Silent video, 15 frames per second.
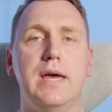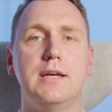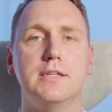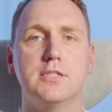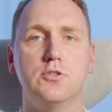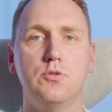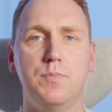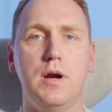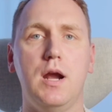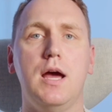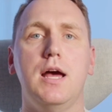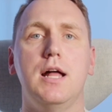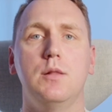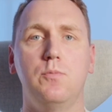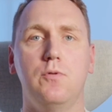they are super
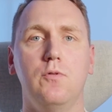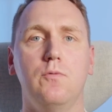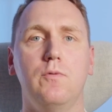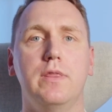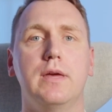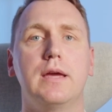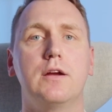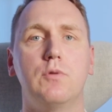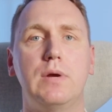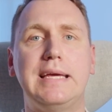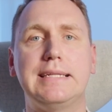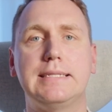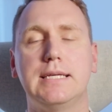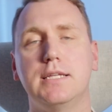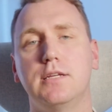helpful with
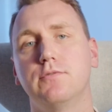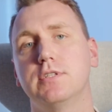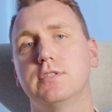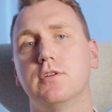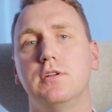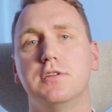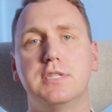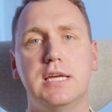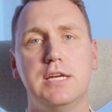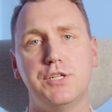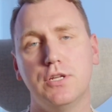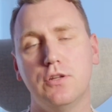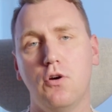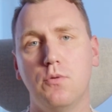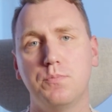great data
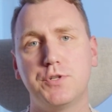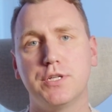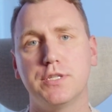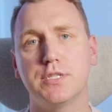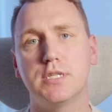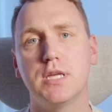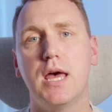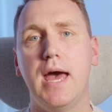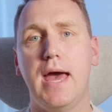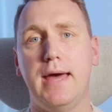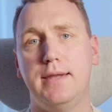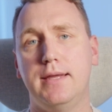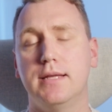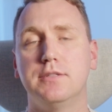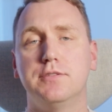visualization options
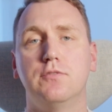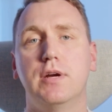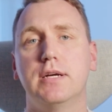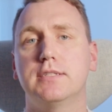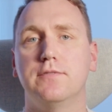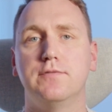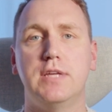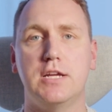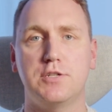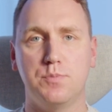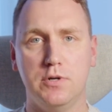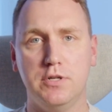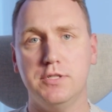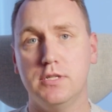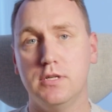and interactive
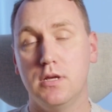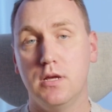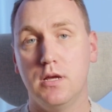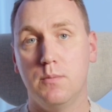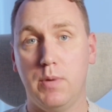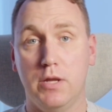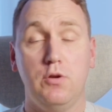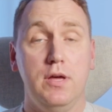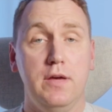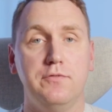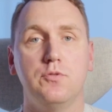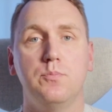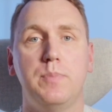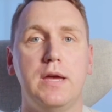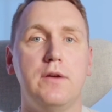dashboards, but you
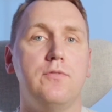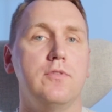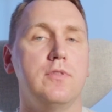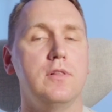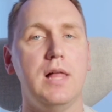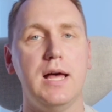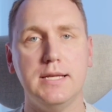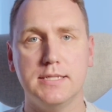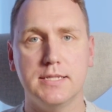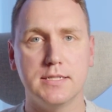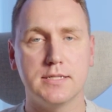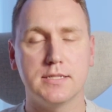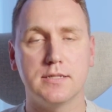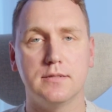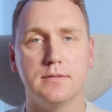have to pay for the
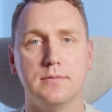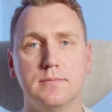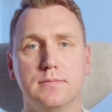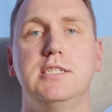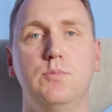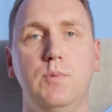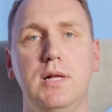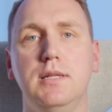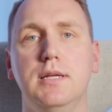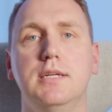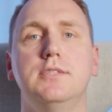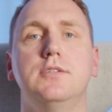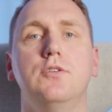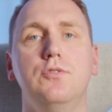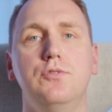license, as well
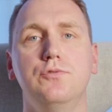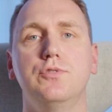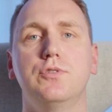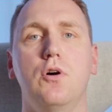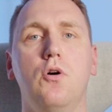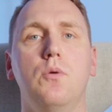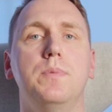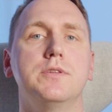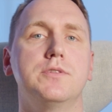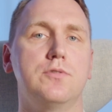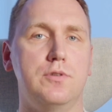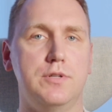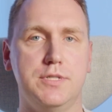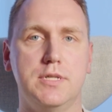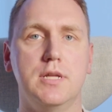as you use open
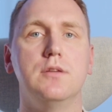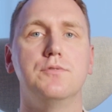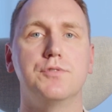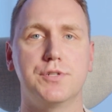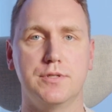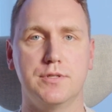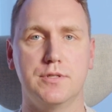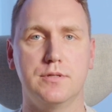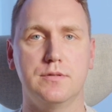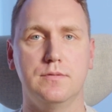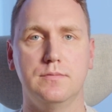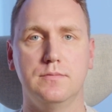source solutions.